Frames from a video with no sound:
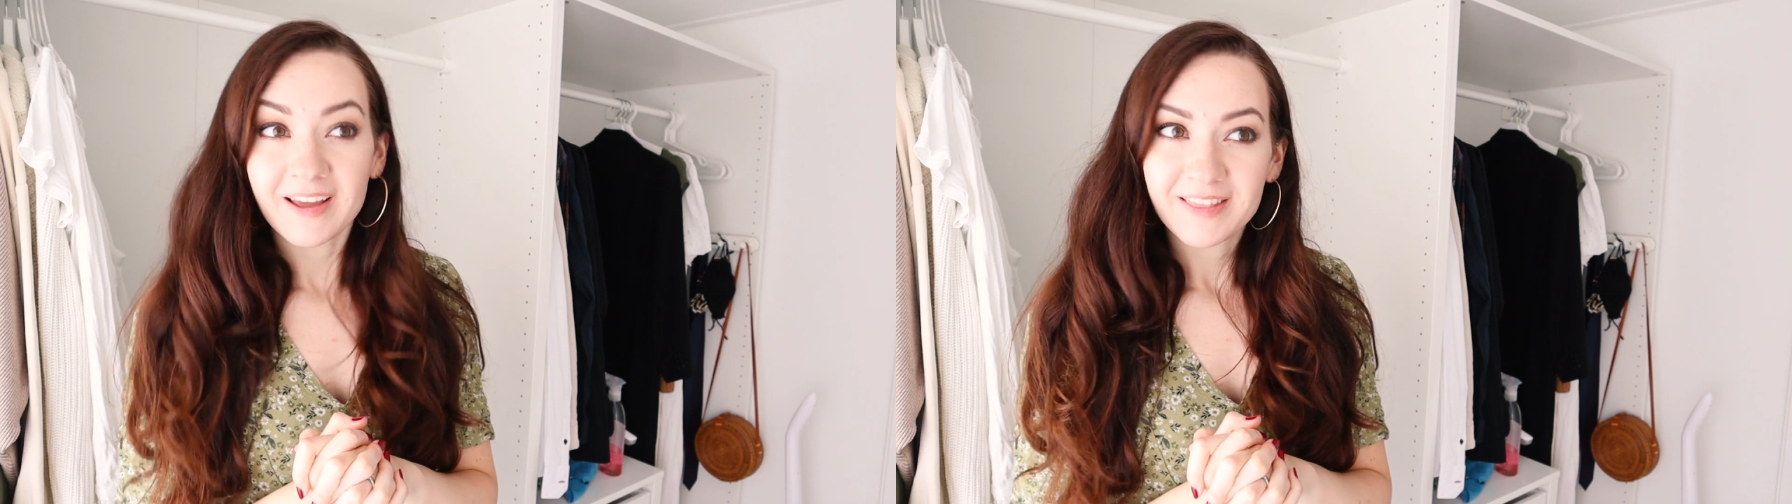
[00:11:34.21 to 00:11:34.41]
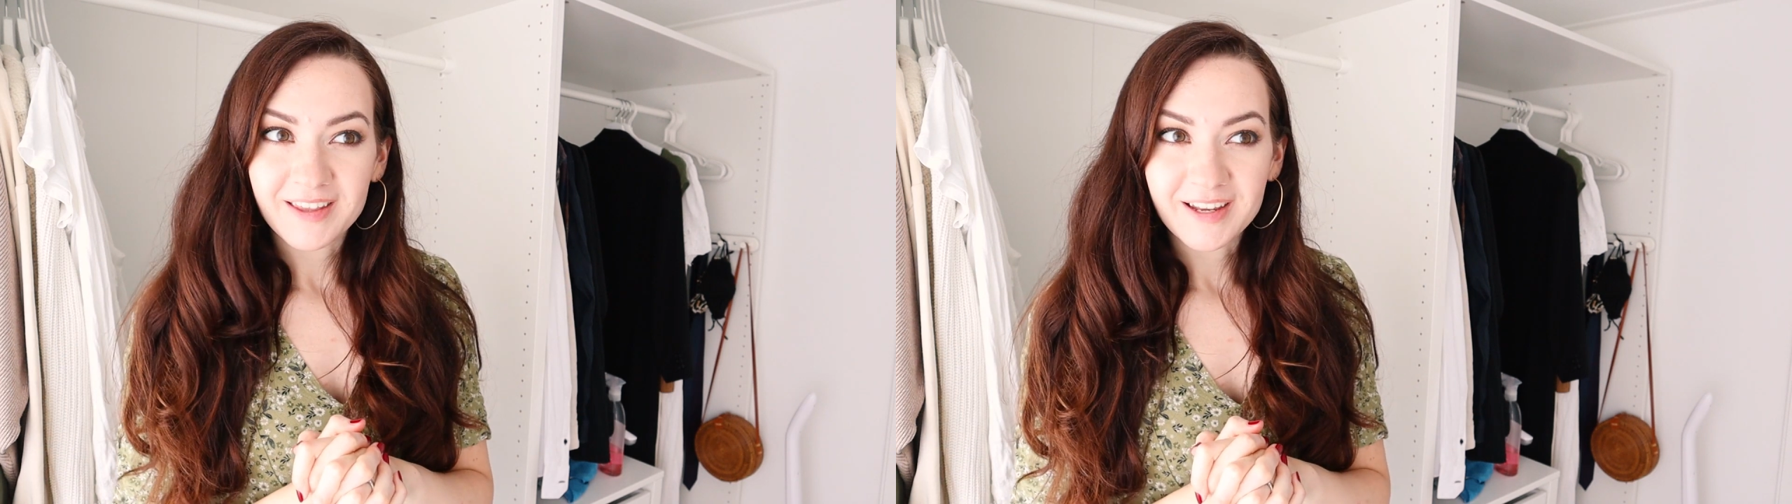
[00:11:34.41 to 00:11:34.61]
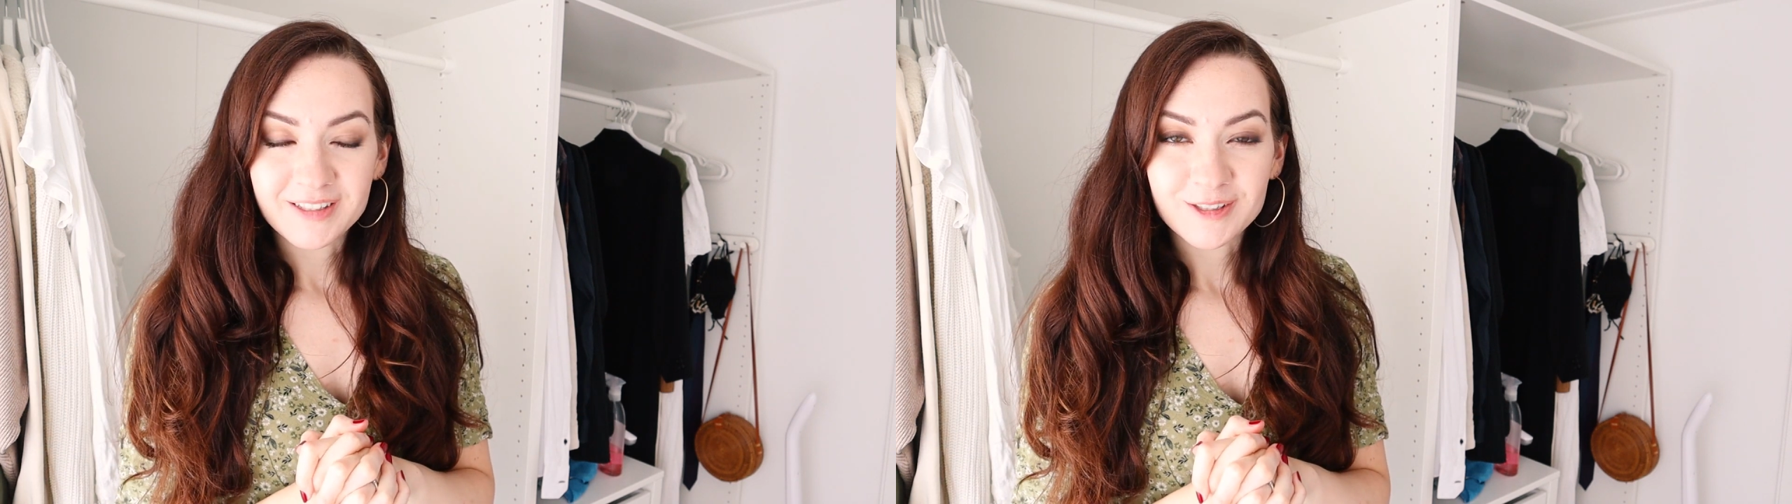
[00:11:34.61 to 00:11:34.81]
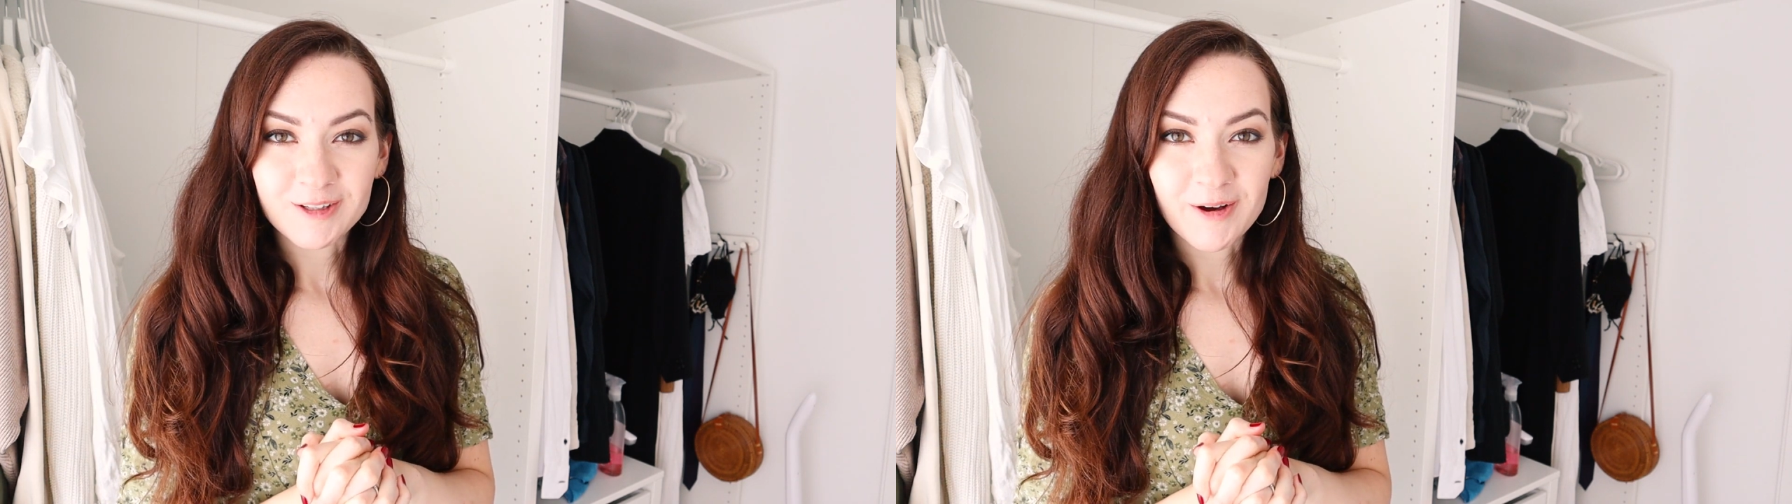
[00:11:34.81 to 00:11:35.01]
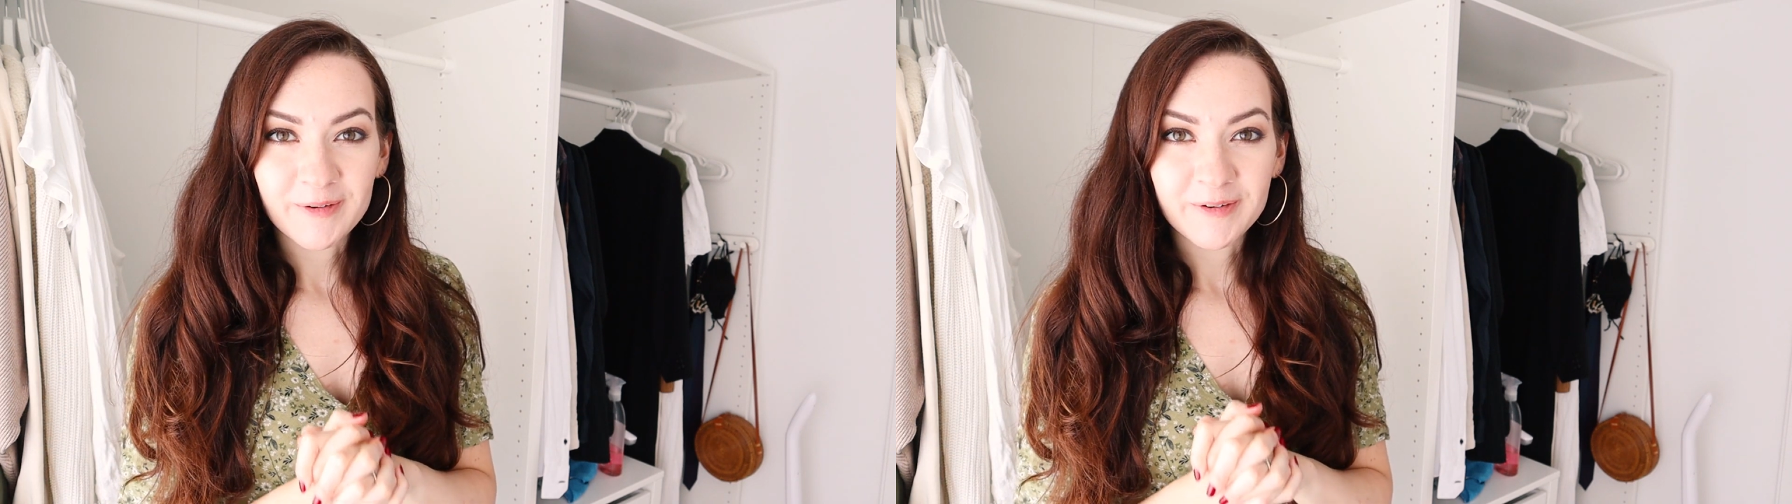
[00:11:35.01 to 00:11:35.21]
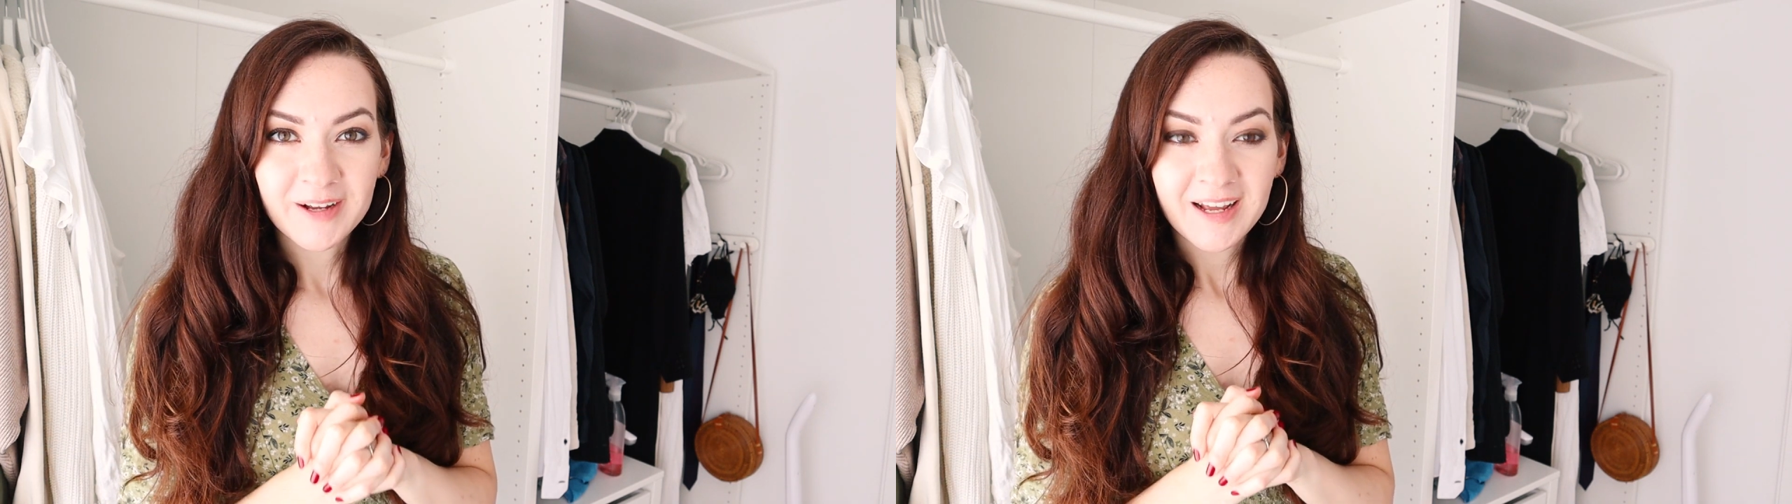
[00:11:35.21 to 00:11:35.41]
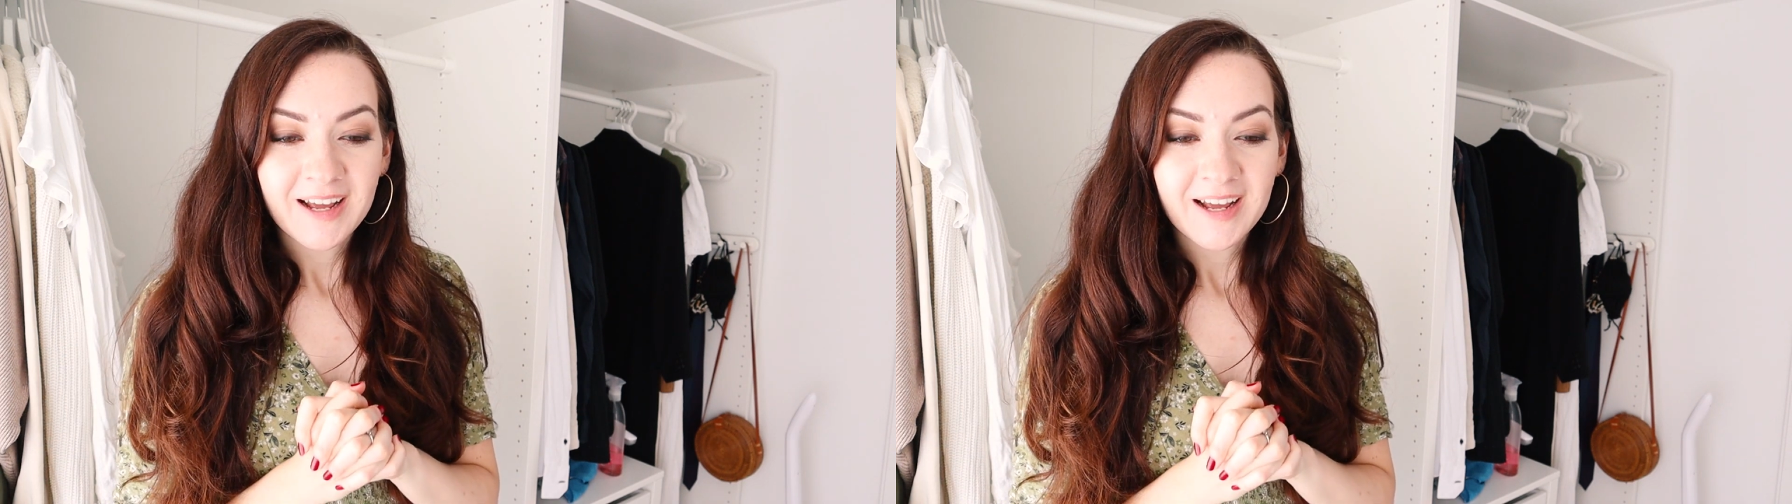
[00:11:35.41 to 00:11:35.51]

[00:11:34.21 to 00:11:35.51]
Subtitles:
I think, so